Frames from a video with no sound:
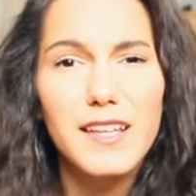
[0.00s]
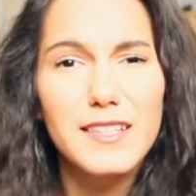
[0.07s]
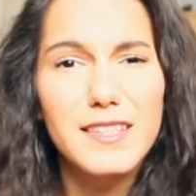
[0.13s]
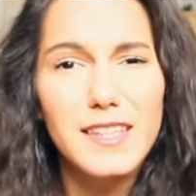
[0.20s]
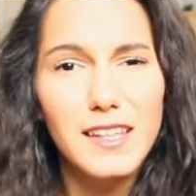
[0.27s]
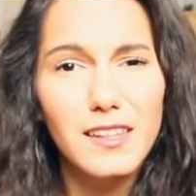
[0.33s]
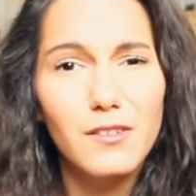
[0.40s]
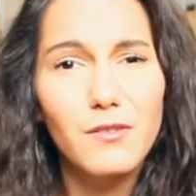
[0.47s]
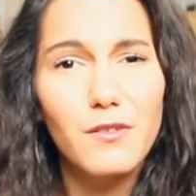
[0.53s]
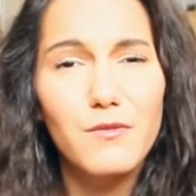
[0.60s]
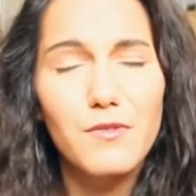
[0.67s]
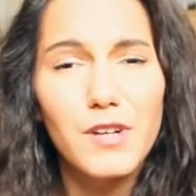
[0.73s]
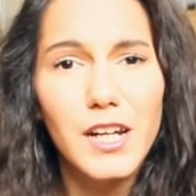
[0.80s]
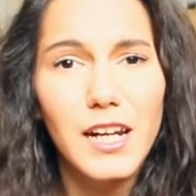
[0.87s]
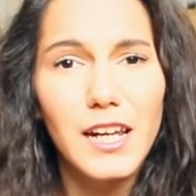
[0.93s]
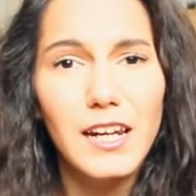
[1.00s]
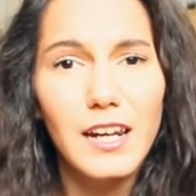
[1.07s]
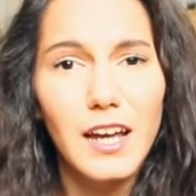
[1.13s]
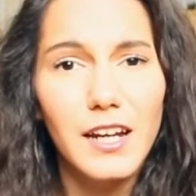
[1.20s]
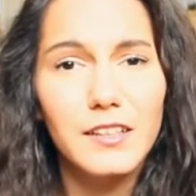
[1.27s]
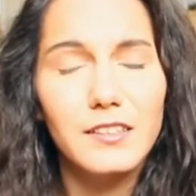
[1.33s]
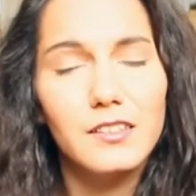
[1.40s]
it's either a really
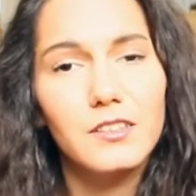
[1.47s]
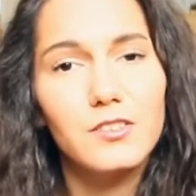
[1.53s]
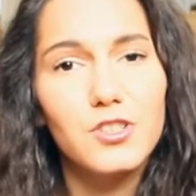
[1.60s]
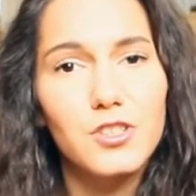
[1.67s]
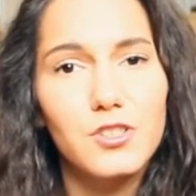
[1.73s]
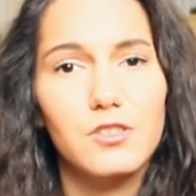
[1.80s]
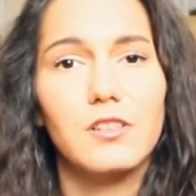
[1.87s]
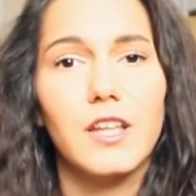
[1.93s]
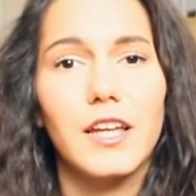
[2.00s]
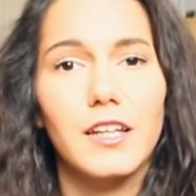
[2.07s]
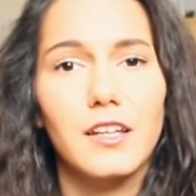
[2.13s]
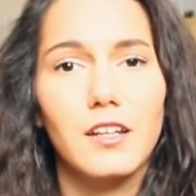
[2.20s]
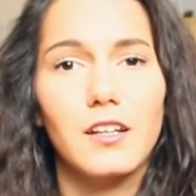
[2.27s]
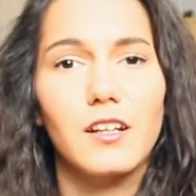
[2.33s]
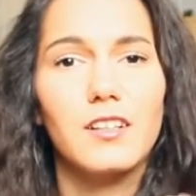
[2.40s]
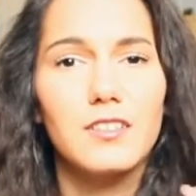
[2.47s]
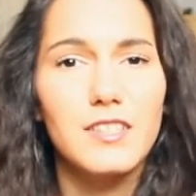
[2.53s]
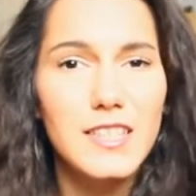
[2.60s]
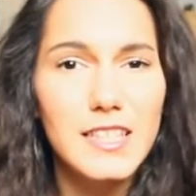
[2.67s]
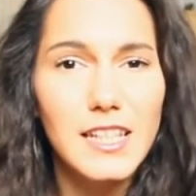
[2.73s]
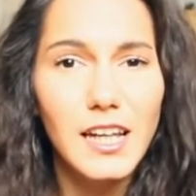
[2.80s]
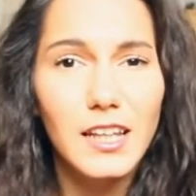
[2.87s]
light, just like
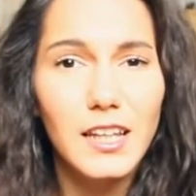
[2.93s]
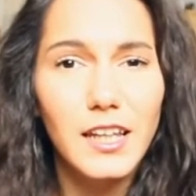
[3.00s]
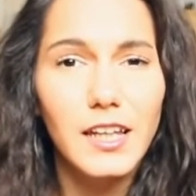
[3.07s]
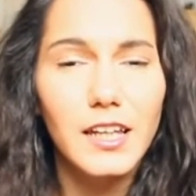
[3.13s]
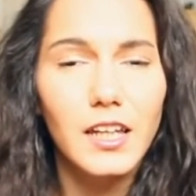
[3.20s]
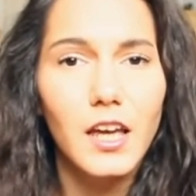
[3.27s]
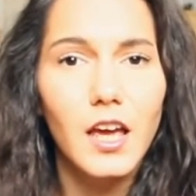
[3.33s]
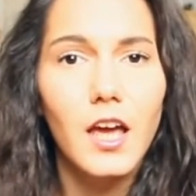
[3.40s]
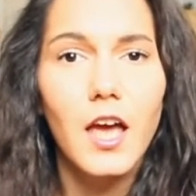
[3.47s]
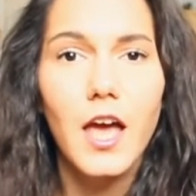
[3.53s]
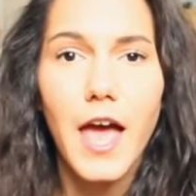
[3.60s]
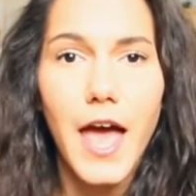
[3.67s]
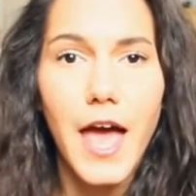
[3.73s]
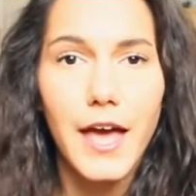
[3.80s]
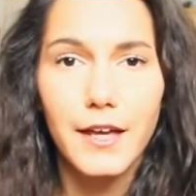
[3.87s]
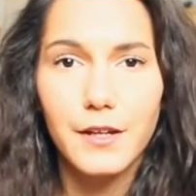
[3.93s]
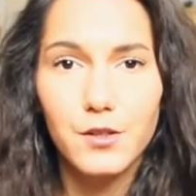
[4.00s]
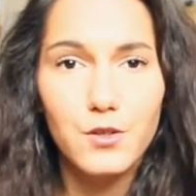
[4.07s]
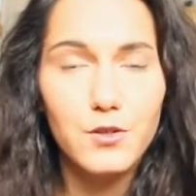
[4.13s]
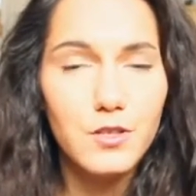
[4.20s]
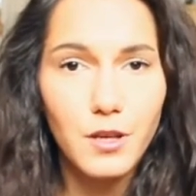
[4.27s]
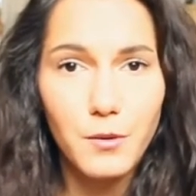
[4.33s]
concealing and
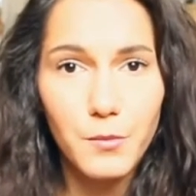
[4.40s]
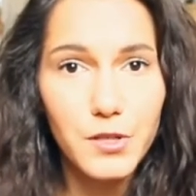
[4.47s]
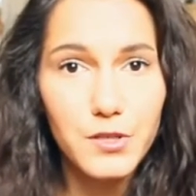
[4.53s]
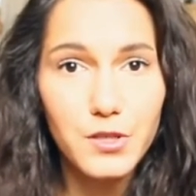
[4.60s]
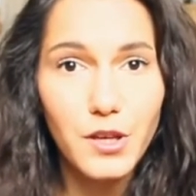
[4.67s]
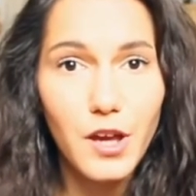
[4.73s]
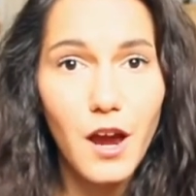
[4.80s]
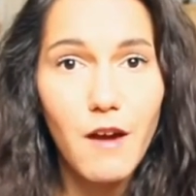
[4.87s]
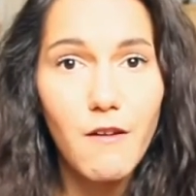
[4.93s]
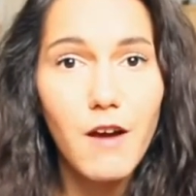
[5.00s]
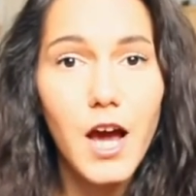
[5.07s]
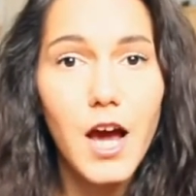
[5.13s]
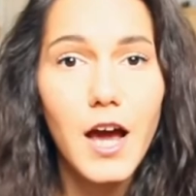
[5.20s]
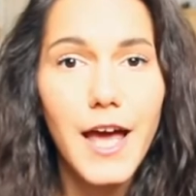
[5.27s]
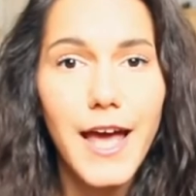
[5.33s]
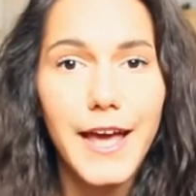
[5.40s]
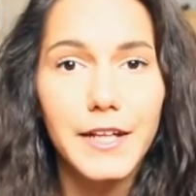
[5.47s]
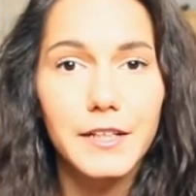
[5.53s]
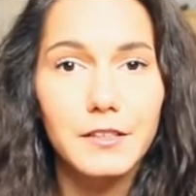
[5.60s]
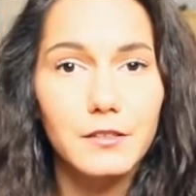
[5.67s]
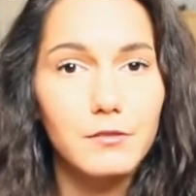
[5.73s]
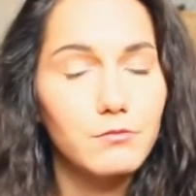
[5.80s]
using mascara
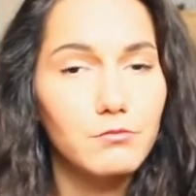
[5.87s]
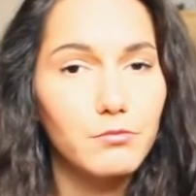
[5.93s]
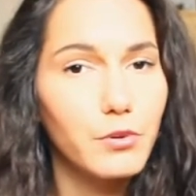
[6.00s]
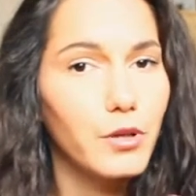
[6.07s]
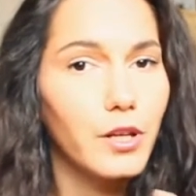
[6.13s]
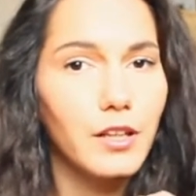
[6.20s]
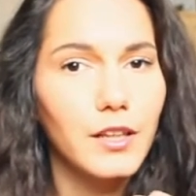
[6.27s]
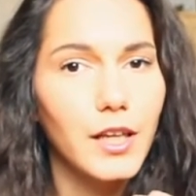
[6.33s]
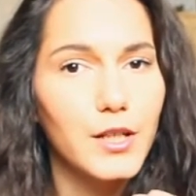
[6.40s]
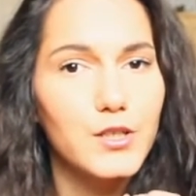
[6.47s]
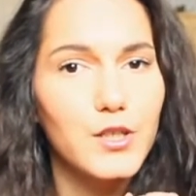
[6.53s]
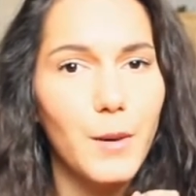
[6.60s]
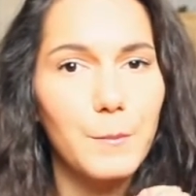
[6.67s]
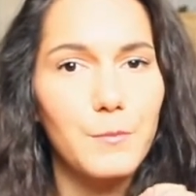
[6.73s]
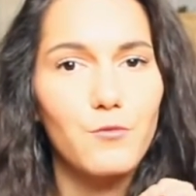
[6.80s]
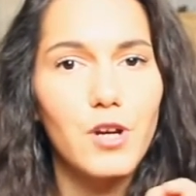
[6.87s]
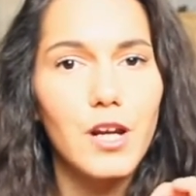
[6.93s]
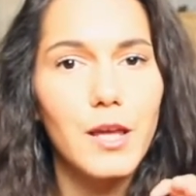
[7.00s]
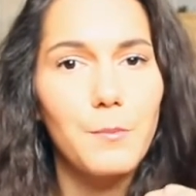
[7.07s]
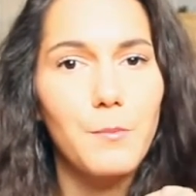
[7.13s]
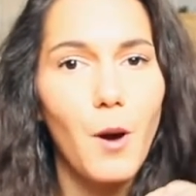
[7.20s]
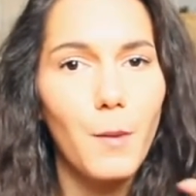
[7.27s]
and putting like some
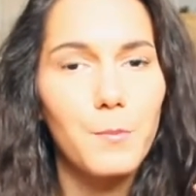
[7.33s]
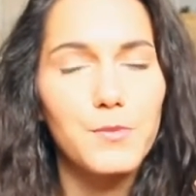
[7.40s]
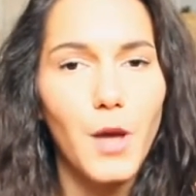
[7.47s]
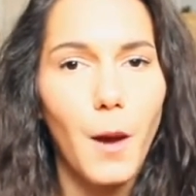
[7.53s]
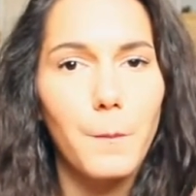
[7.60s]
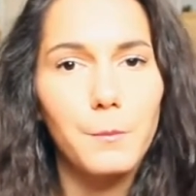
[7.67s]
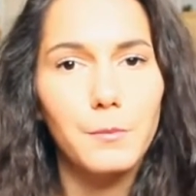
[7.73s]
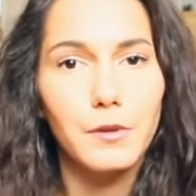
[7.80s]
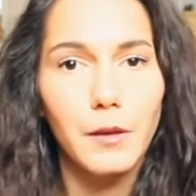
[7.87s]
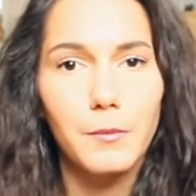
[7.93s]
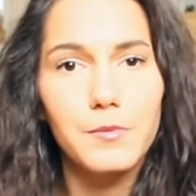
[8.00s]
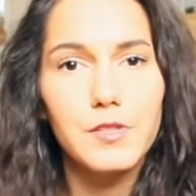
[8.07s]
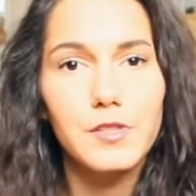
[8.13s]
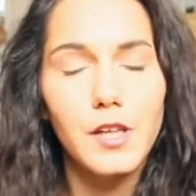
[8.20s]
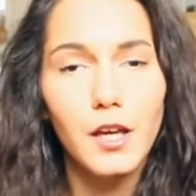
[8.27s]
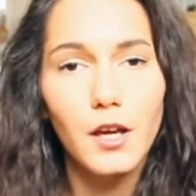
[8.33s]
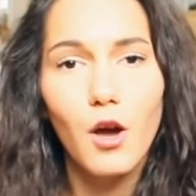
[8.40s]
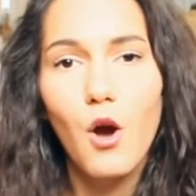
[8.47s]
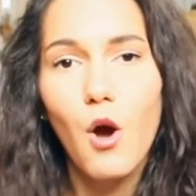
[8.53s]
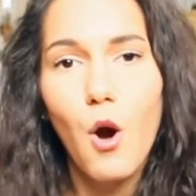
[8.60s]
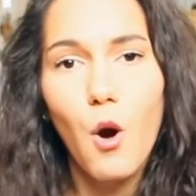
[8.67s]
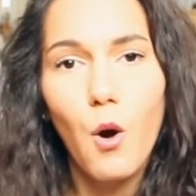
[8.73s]
really popped up
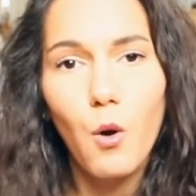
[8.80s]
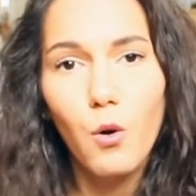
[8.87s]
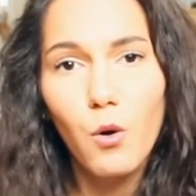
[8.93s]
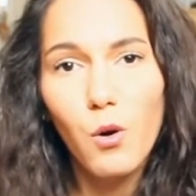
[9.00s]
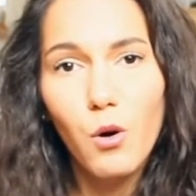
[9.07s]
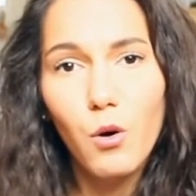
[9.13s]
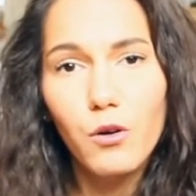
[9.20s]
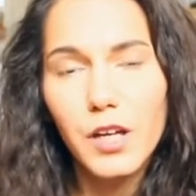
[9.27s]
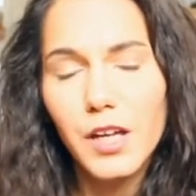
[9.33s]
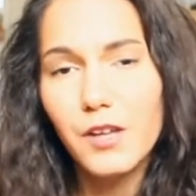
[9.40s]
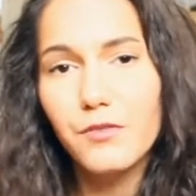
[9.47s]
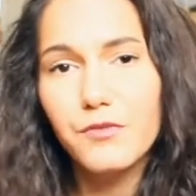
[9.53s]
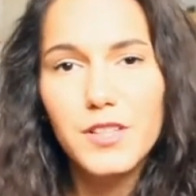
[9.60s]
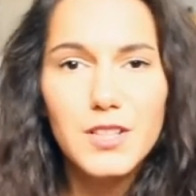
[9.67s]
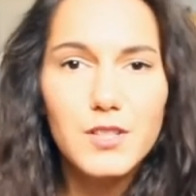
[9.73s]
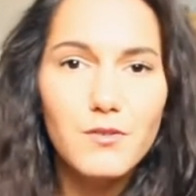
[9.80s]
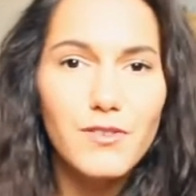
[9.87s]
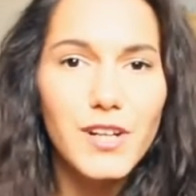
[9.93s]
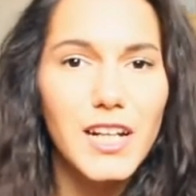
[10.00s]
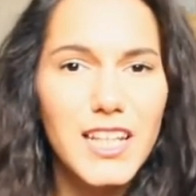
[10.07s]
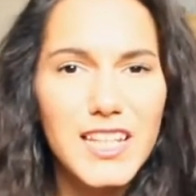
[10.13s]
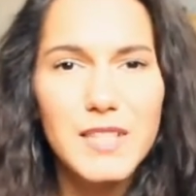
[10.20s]
lipstick, or if it's a
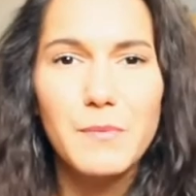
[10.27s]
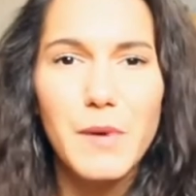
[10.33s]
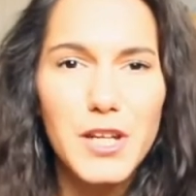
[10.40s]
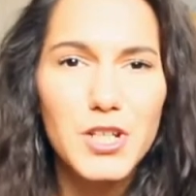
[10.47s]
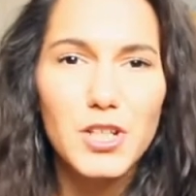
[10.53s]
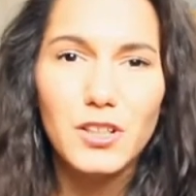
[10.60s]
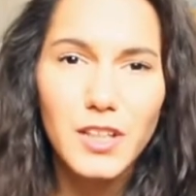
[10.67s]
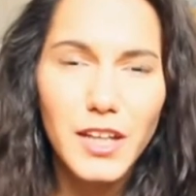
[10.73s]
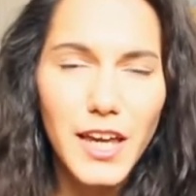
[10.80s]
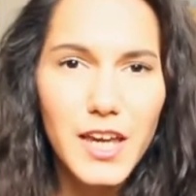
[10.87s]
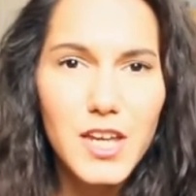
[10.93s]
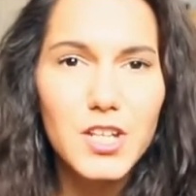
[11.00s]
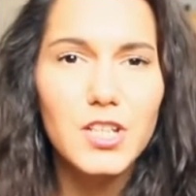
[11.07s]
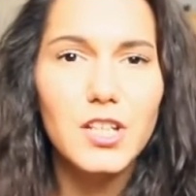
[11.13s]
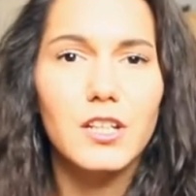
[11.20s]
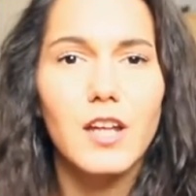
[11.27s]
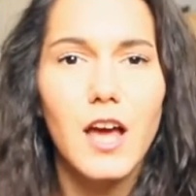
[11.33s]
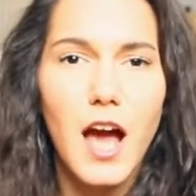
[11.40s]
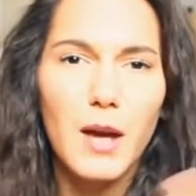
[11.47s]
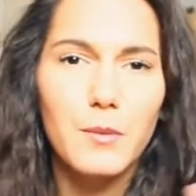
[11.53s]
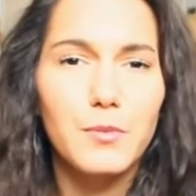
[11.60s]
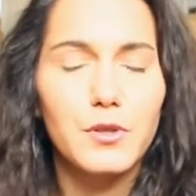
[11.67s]
really special occasion,
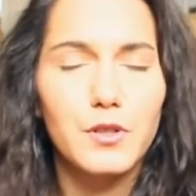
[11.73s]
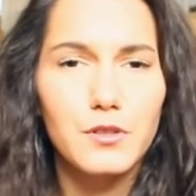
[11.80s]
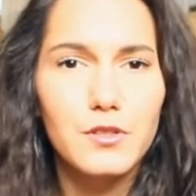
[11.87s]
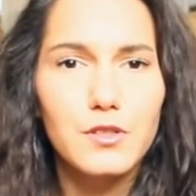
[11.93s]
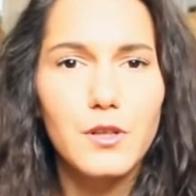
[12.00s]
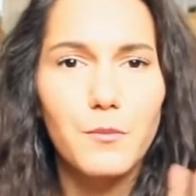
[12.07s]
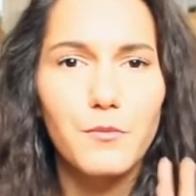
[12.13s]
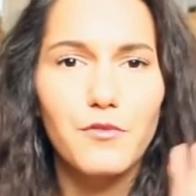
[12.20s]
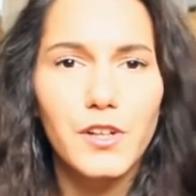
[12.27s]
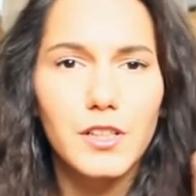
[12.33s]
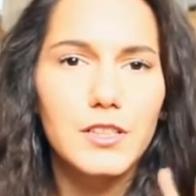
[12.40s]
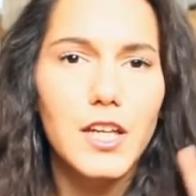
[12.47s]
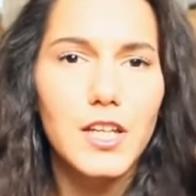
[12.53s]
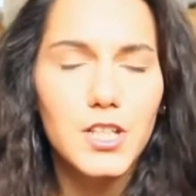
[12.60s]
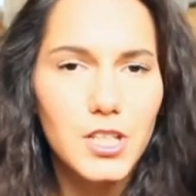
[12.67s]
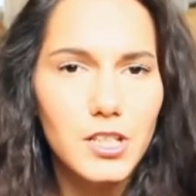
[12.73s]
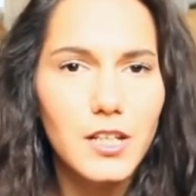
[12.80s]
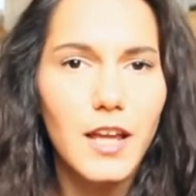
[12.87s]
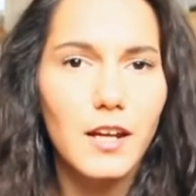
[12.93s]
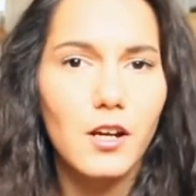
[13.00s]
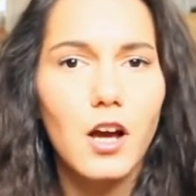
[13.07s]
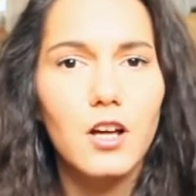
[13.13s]
I put on some foundation
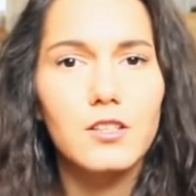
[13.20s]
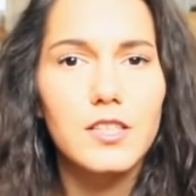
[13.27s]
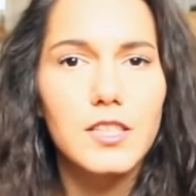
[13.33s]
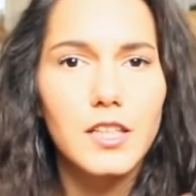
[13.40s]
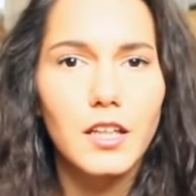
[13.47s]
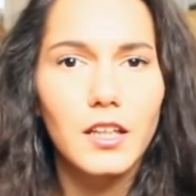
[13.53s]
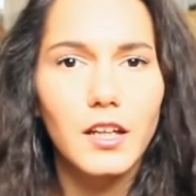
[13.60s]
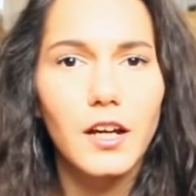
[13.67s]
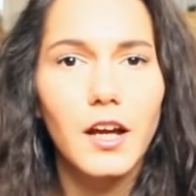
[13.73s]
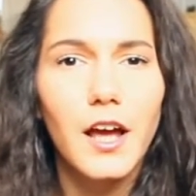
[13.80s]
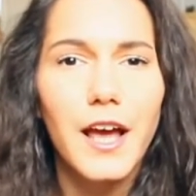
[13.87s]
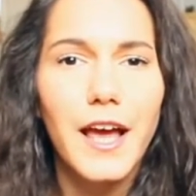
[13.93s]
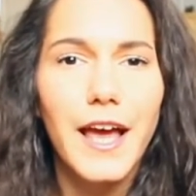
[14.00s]
and concealer